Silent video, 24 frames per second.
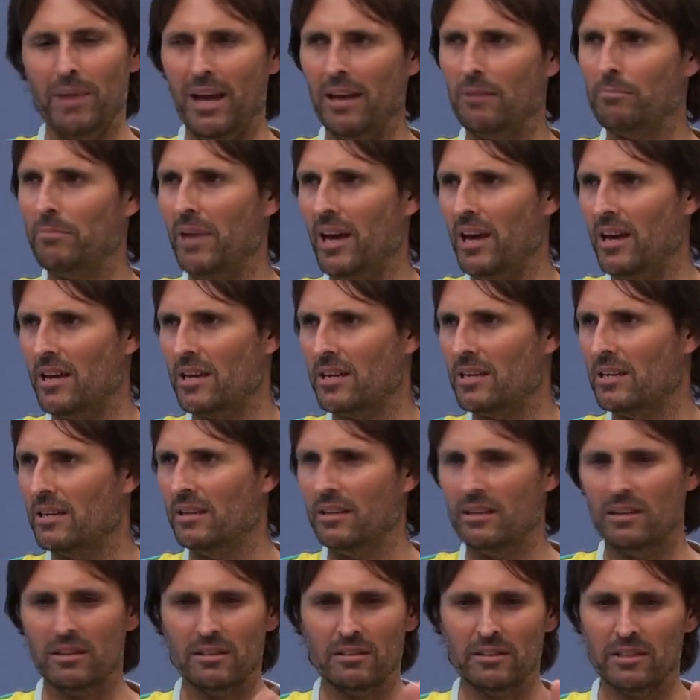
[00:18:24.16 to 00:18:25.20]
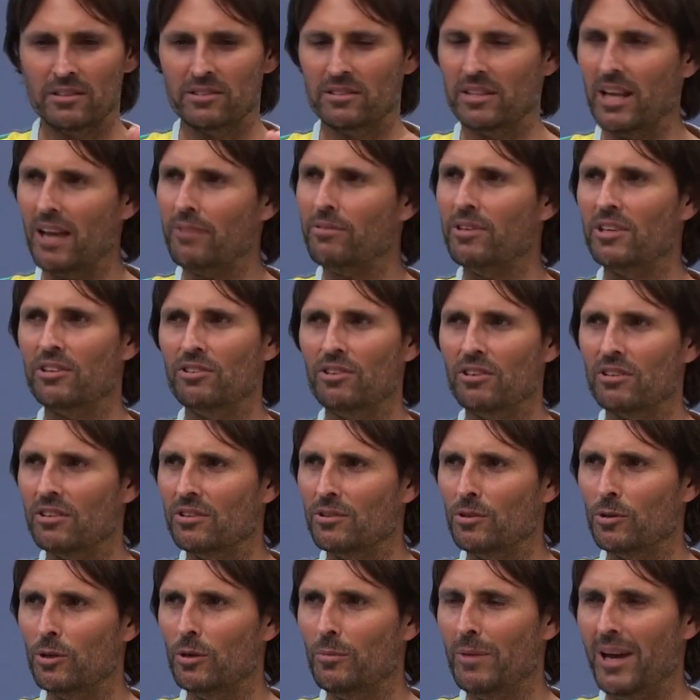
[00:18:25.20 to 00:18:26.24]
Bang, bang. There's nothing you
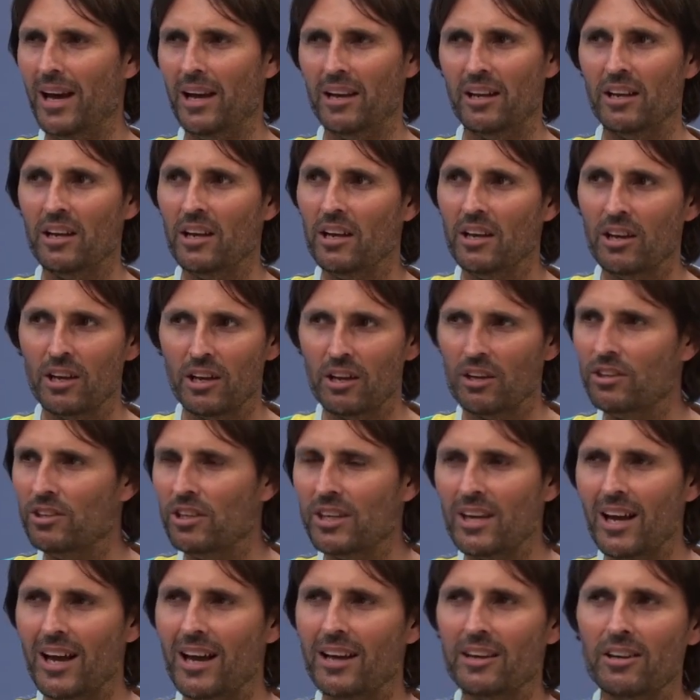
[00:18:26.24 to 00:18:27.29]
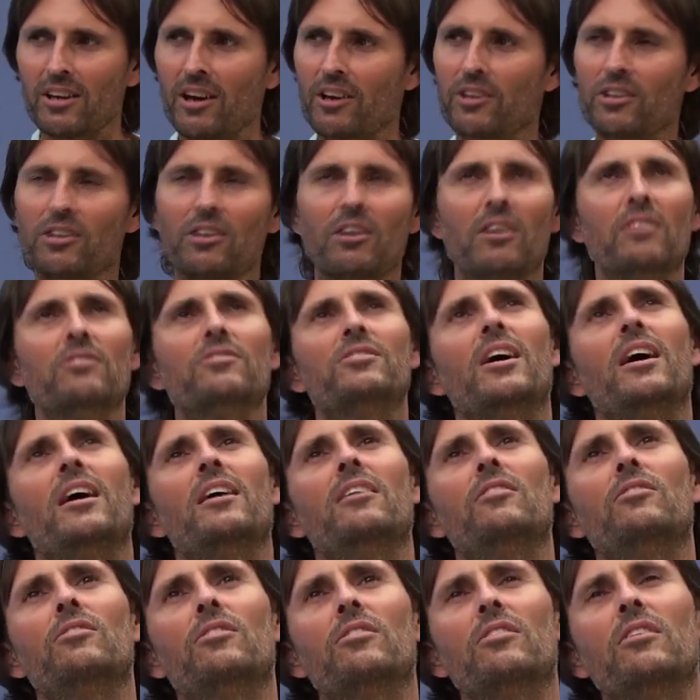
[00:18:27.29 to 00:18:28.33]
can do about it. You can't go to God and
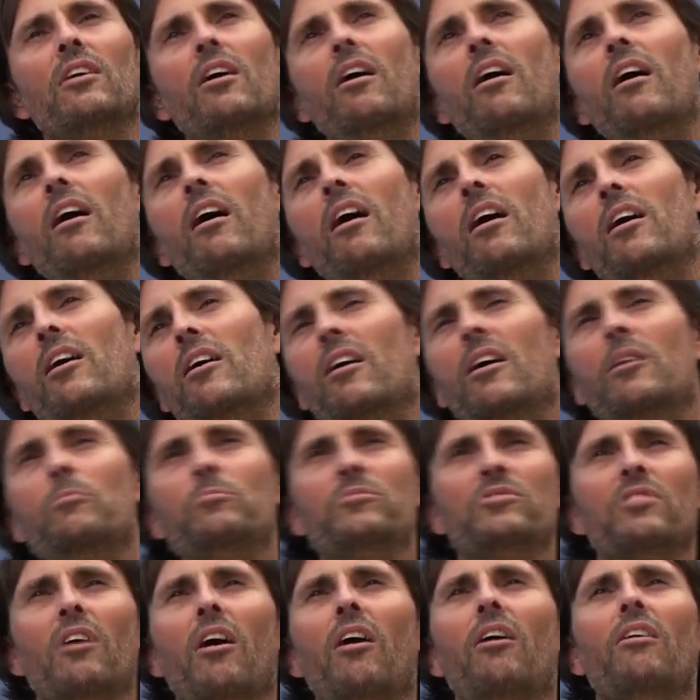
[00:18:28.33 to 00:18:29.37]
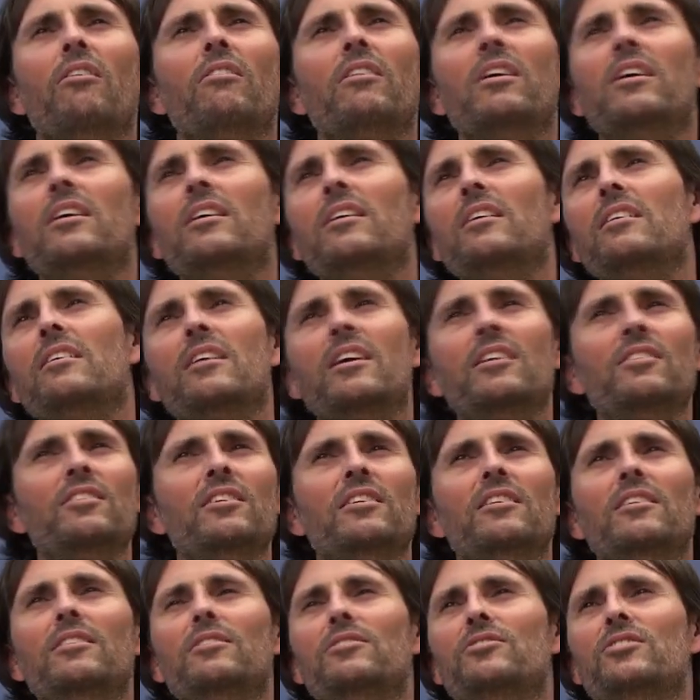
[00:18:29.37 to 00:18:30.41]
say, look, oh, I'm sorry, can
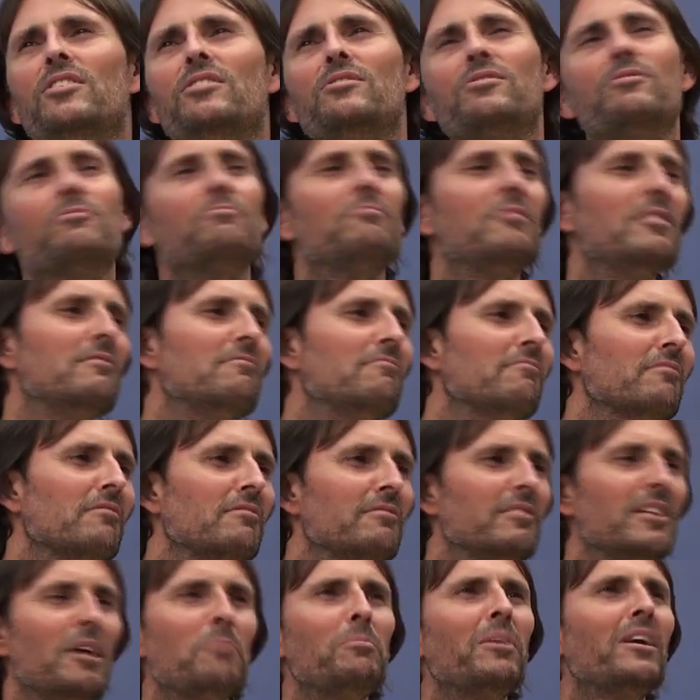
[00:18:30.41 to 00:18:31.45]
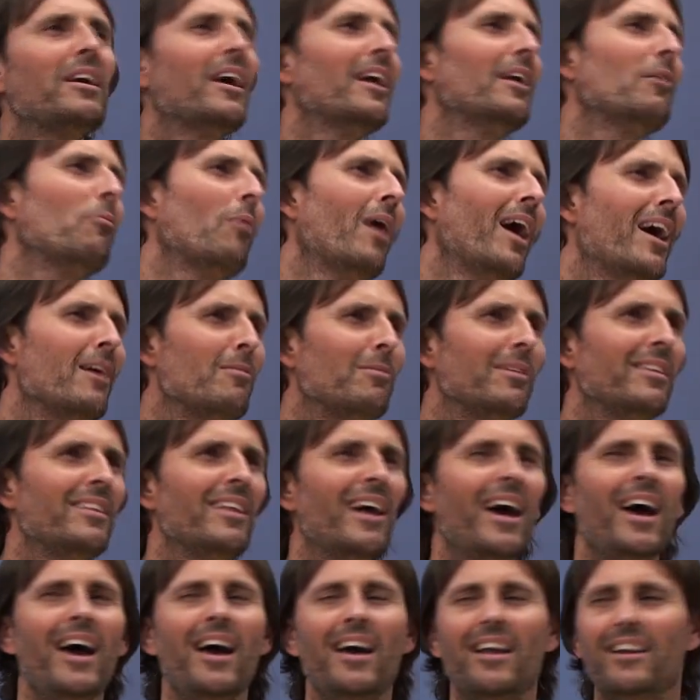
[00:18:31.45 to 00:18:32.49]
you just let me get away
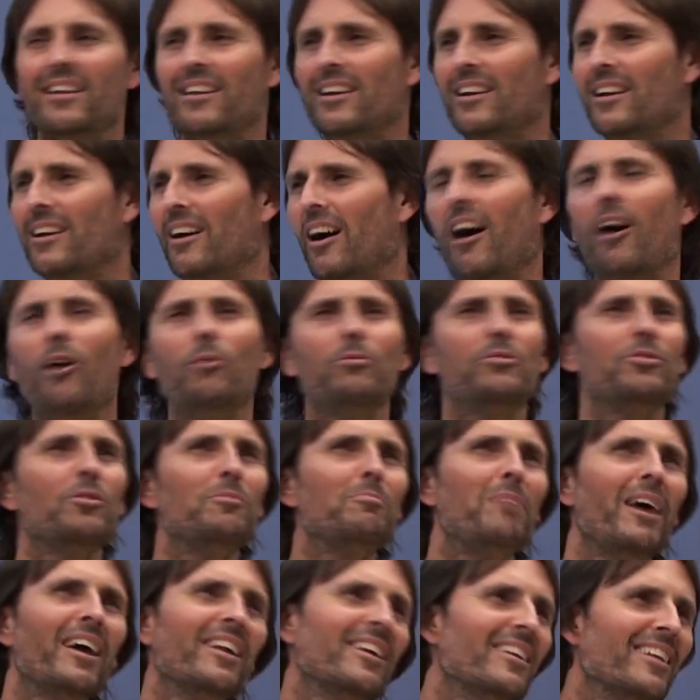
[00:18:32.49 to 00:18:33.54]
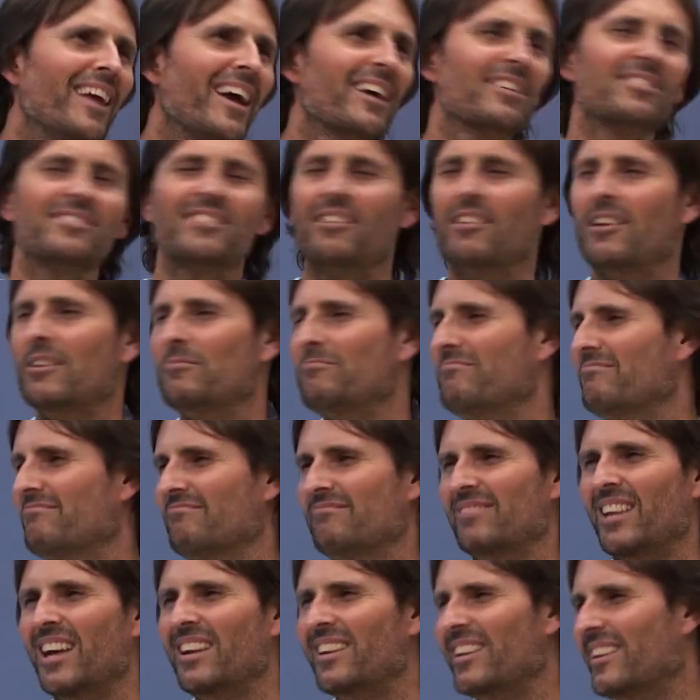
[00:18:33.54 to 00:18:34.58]
with that? I'll do better next time.
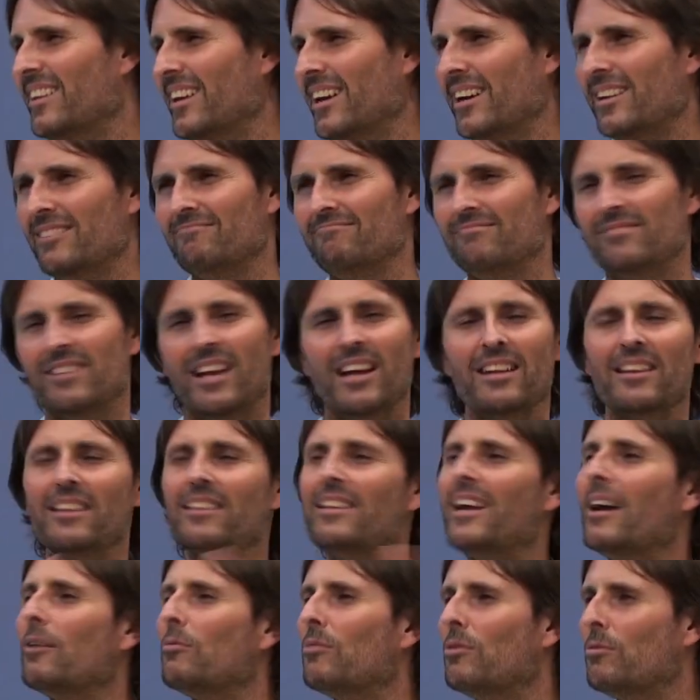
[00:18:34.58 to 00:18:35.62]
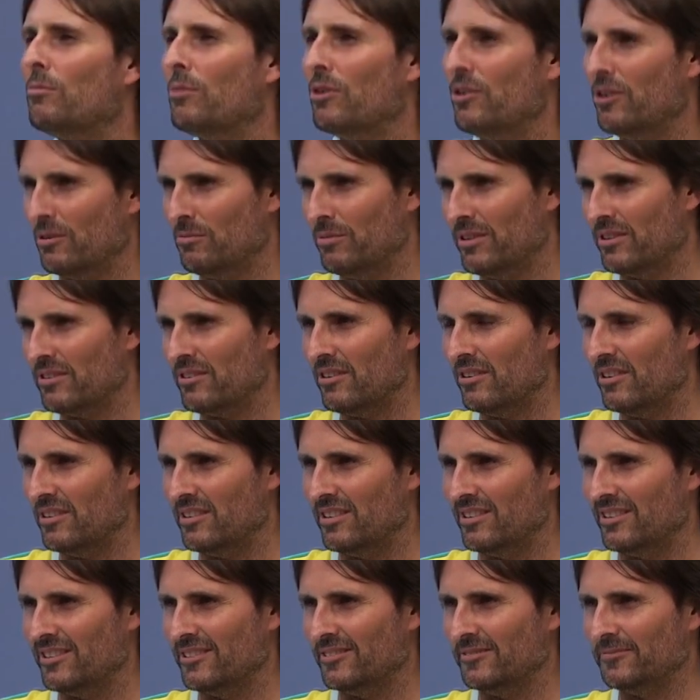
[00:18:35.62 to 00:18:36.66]
None of that will work with
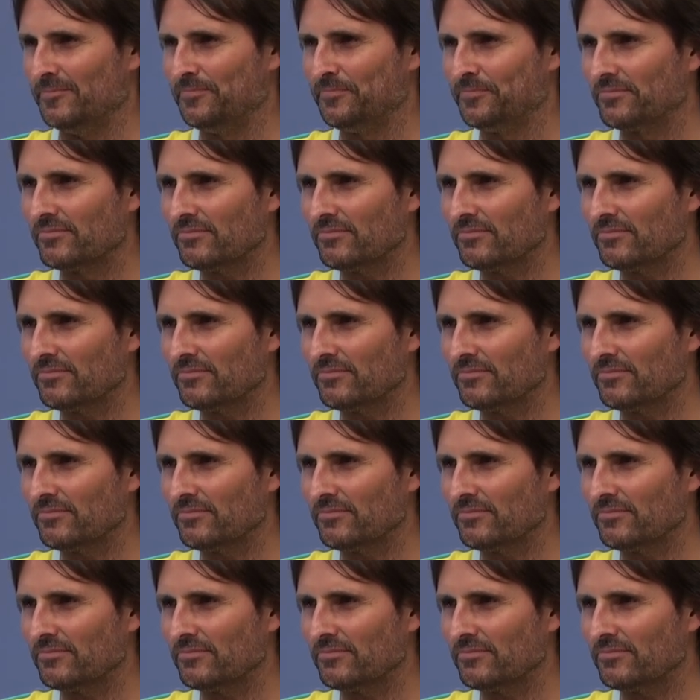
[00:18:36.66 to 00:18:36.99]
God. Yeah.